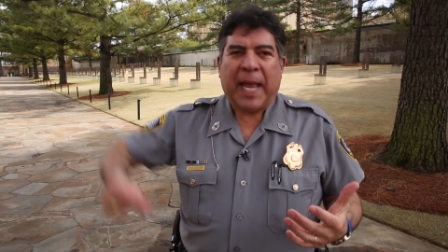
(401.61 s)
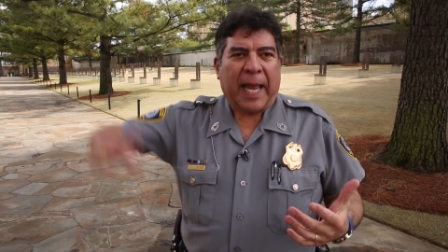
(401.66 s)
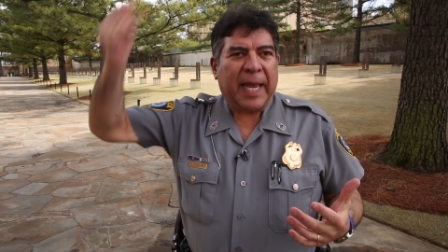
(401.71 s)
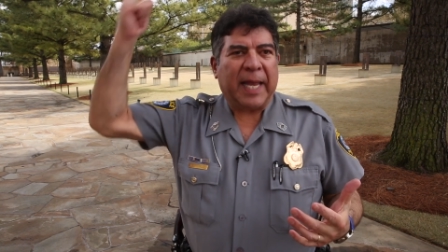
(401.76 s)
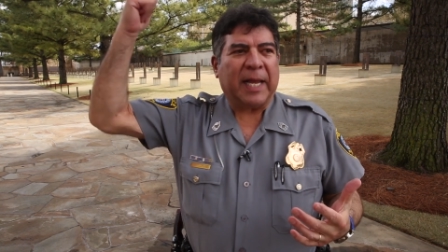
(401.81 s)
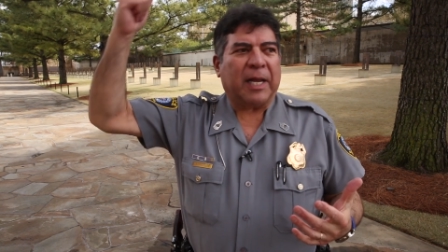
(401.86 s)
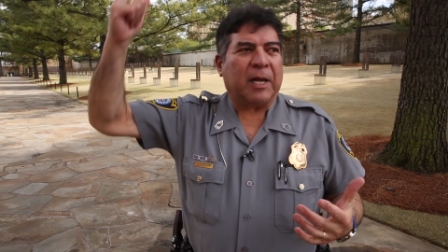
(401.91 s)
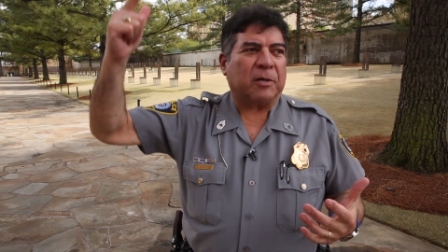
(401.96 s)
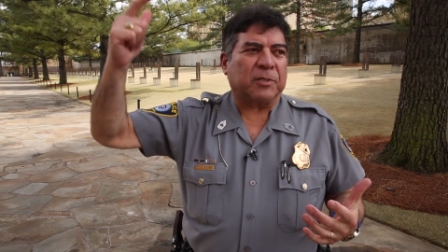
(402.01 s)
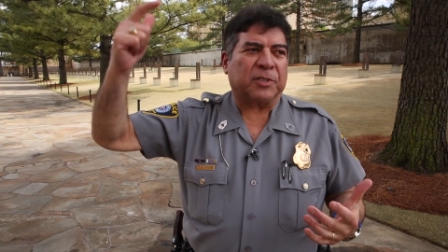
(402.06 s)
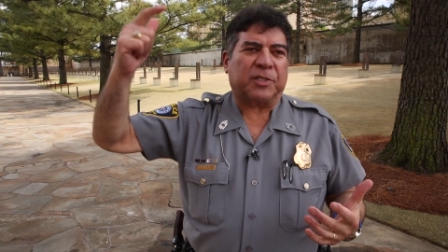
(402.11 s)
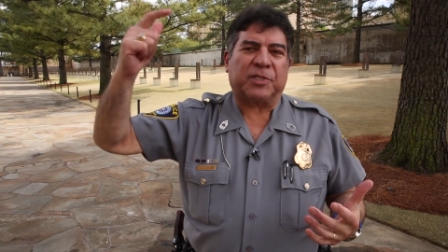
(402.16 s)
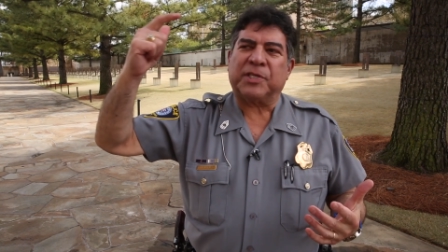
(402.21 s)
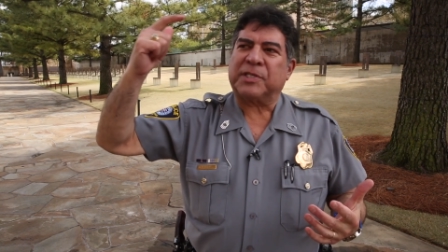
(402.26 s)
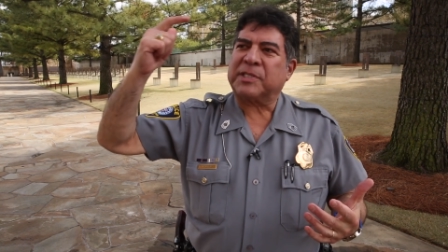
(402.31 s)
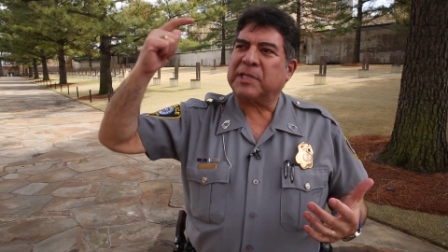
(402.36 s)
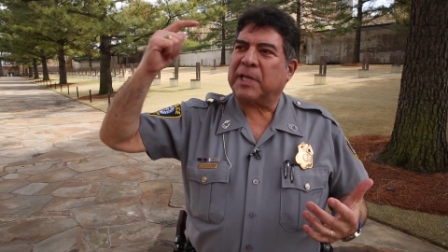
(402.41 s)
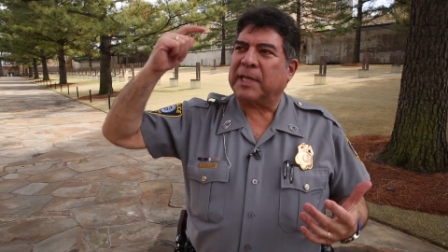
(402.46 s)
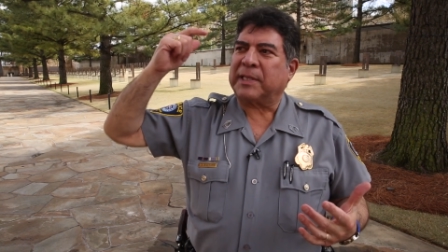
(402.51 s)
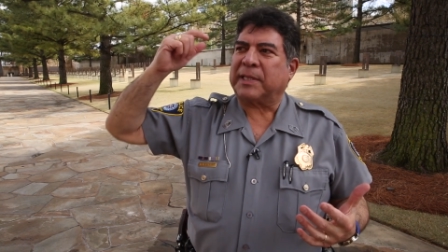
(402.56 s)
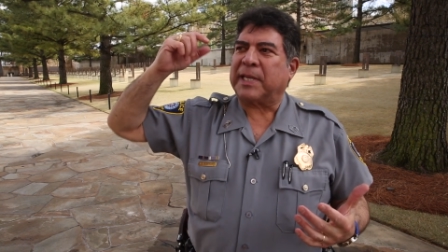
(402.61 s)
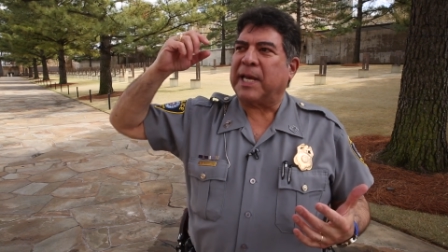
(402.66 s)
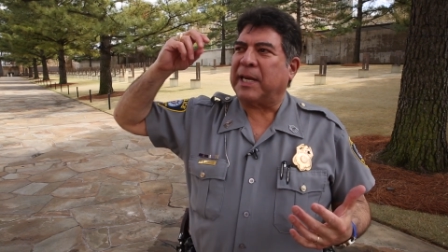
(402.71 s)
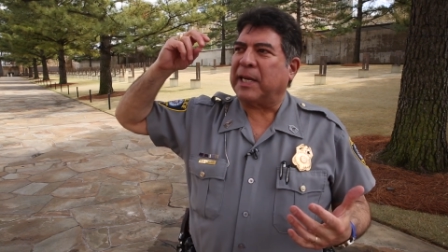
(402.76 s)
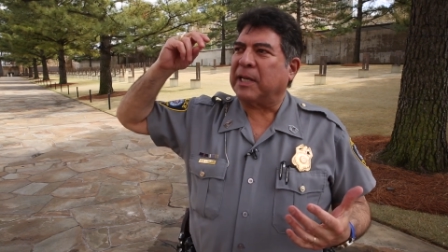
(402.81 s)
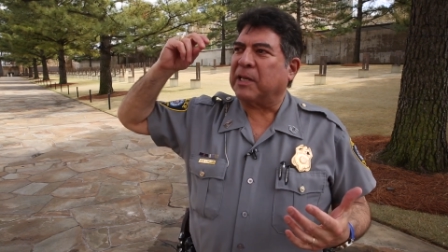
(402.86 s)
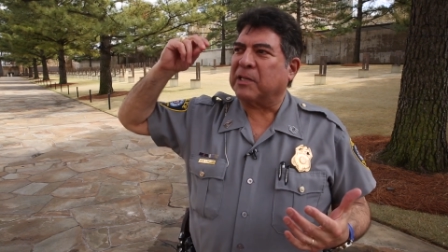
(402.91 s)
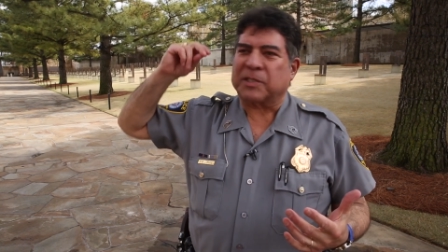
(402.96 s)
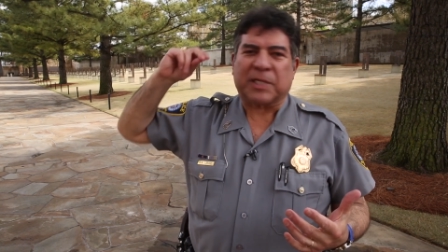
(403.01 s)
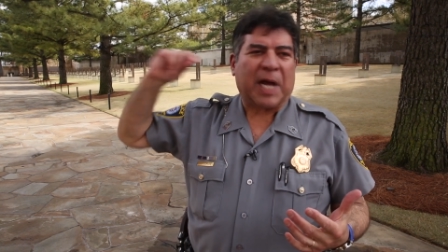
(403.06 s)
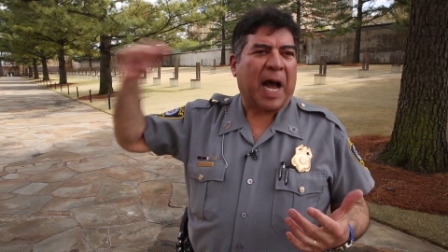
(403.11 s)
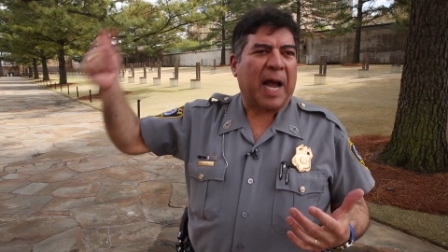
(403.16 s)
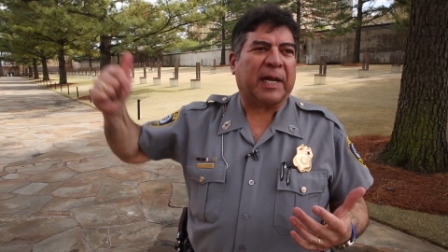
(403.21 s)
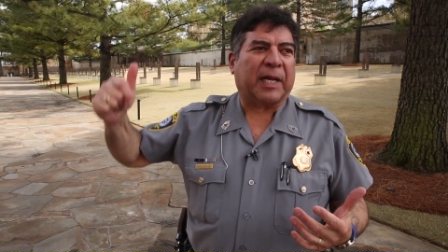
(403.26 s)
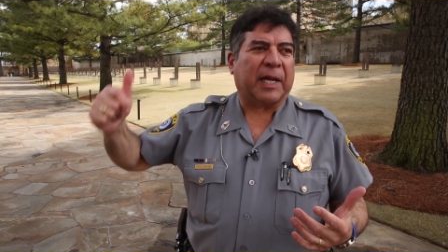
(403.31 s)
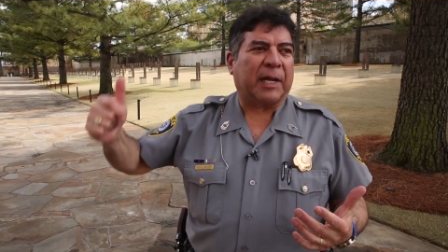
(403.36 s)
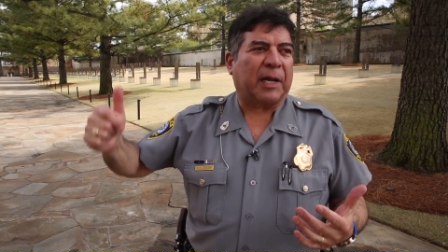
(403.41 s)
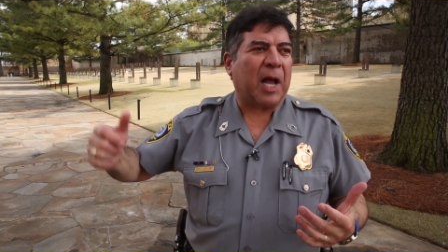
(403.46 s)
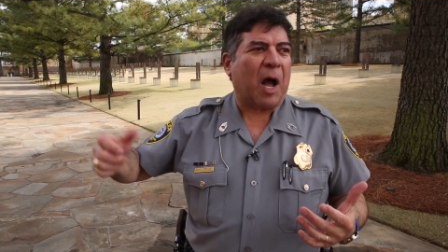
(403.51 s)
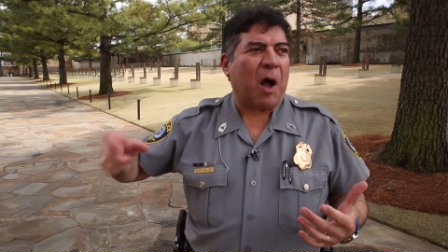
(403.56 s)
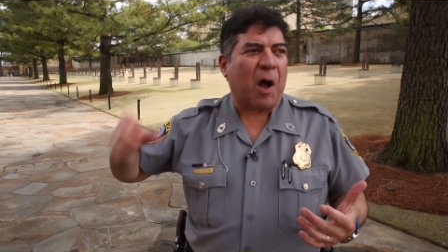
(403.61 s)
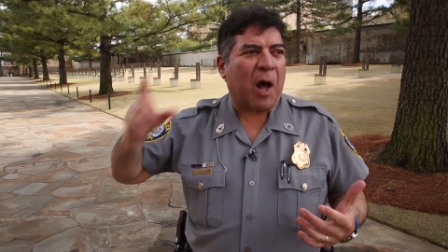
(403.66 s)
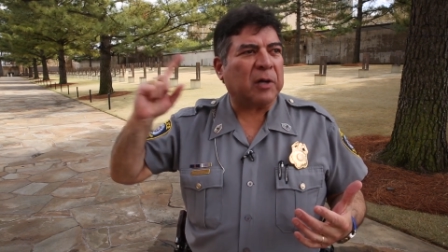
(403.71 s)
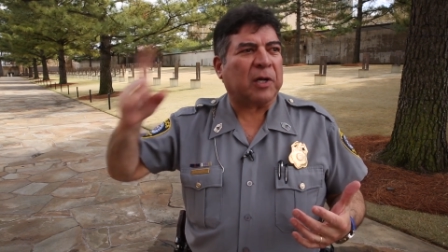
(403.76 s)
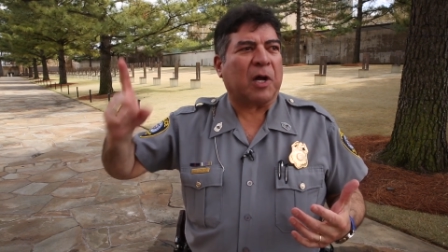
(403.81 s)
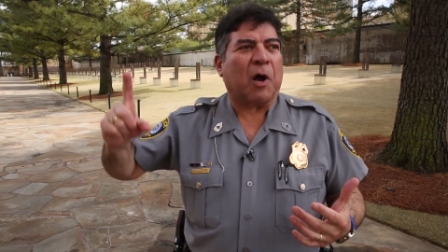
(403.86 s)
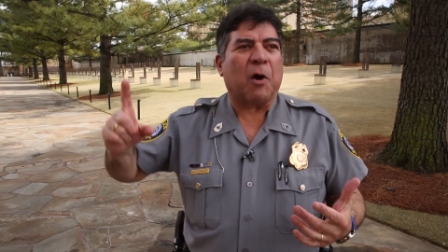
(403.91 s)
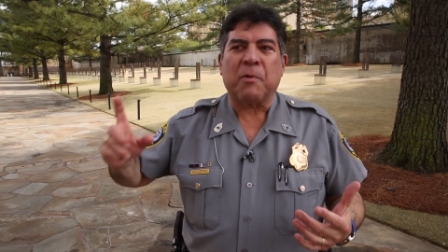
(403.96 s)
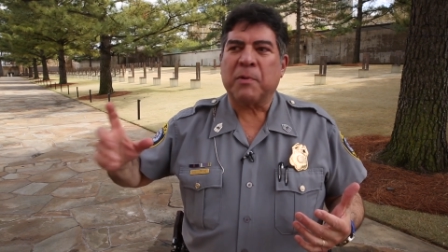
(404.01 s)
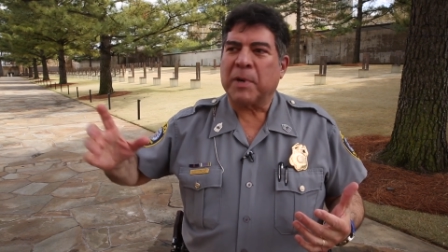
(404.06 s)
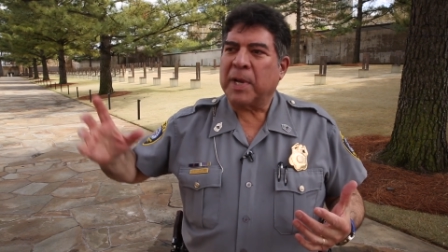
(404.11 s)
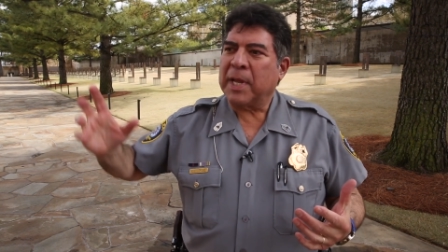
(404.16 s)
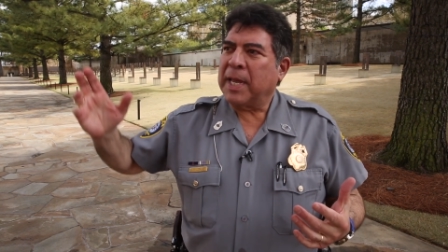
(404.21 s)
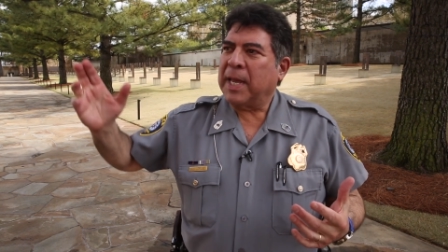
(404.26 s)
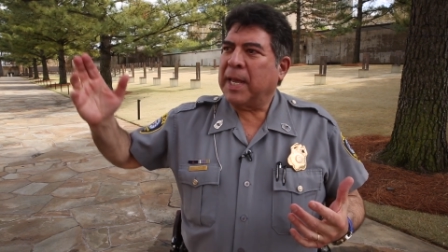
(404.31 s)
He goes, just like that, he goes, I can go, I'll go.